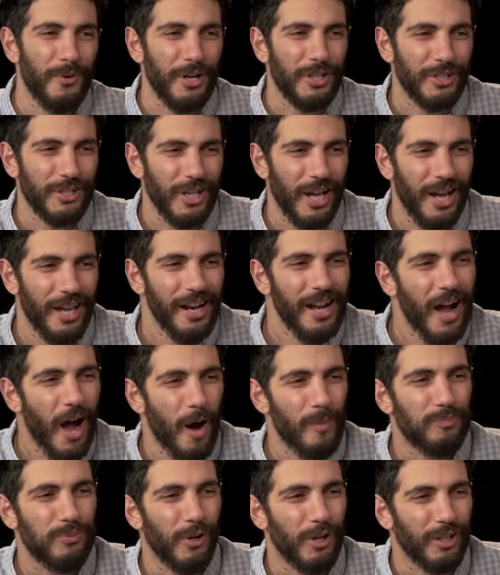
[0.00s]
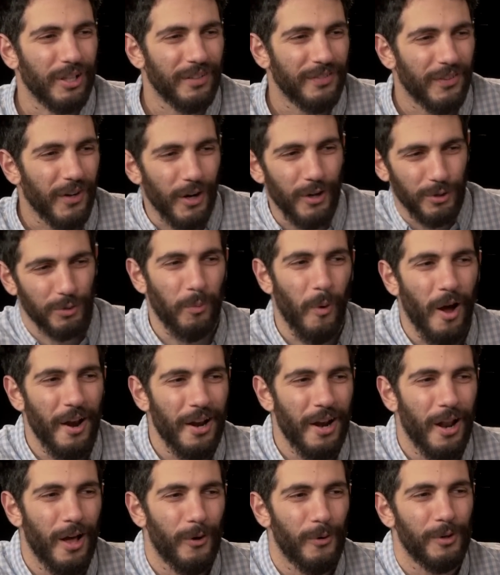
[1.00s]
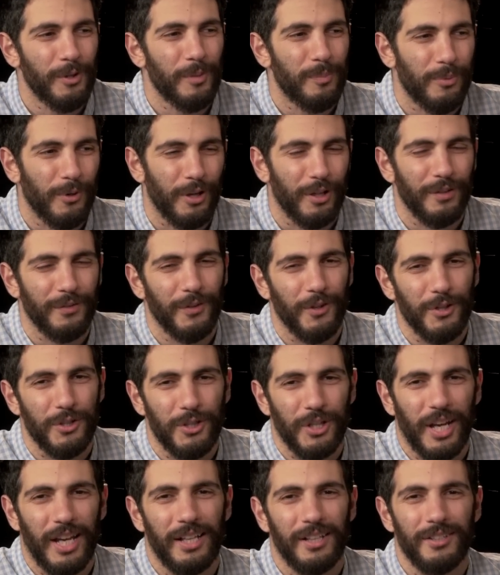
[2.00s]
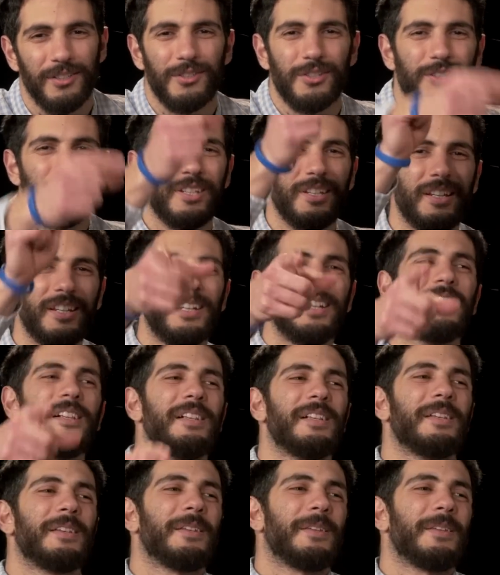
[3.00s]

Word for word: on Bridge on Brooklyn Verse. One and zero oh on the Brooklyn Verse Challenge. I do